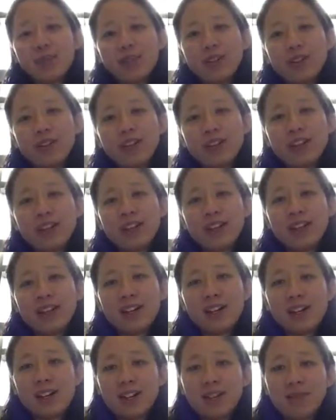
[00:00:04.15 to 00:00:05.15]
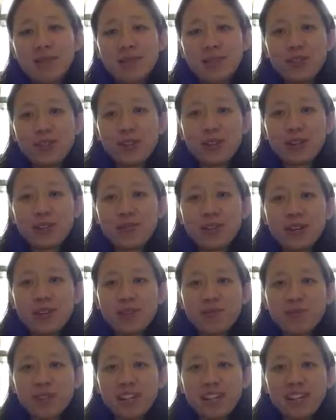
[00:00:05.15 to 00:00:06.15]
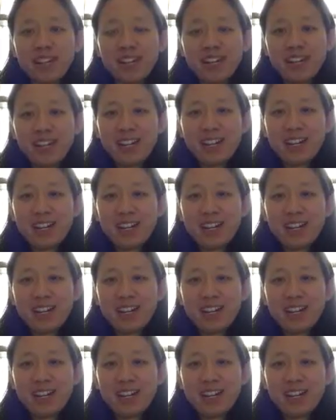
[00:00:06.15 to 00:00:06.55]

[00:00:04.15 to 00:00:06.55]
with Dr. Wise Money.